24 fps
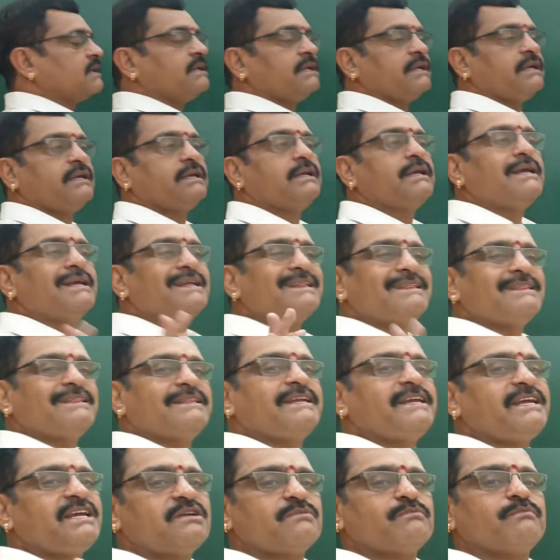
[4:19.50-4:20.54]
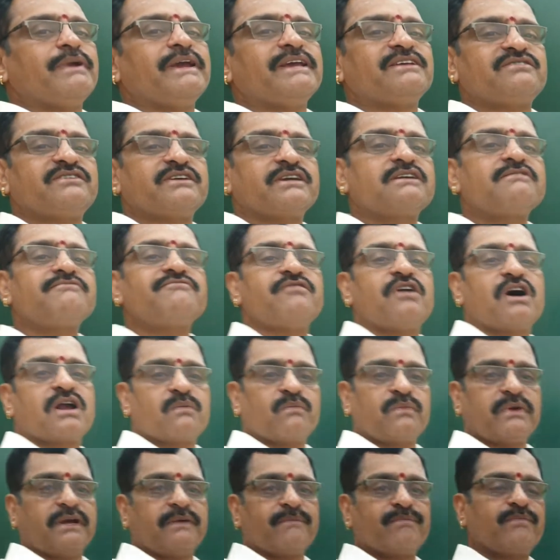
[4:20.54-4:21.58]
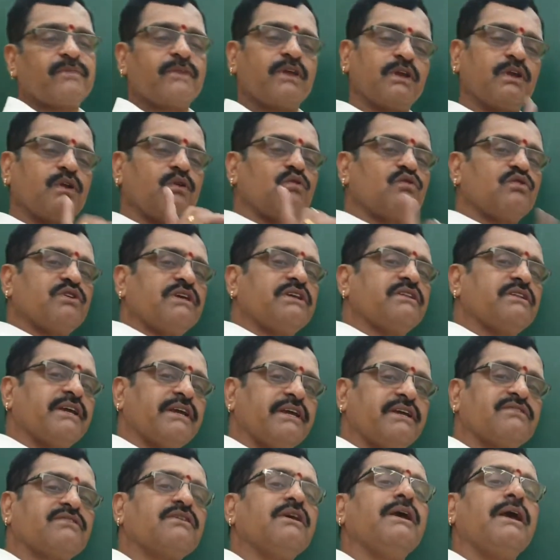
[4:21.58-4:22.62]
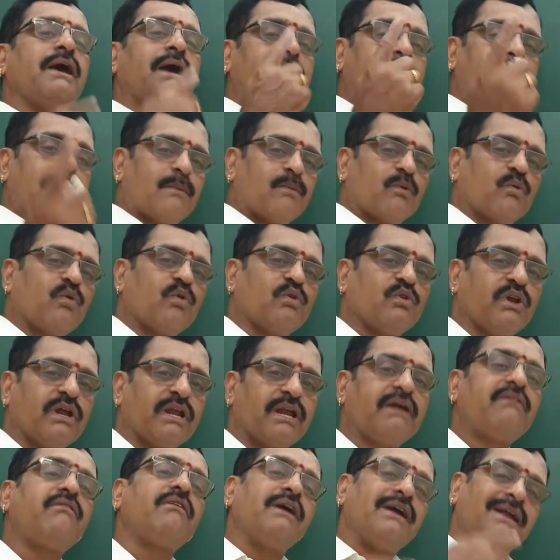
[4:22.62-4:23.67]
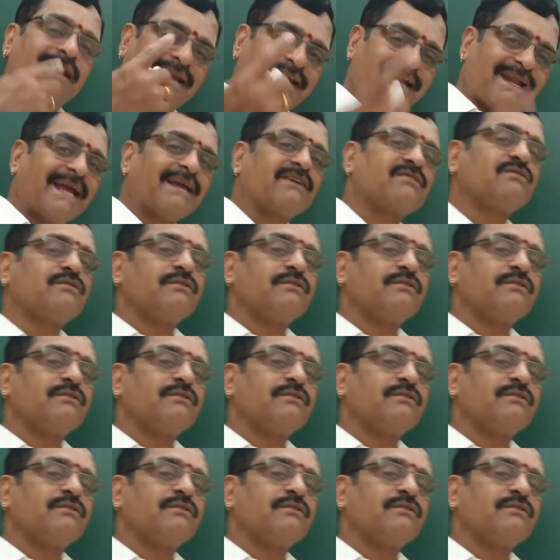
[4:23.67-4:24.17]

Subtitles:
the 3 basic formulae. Using this, I am going to the next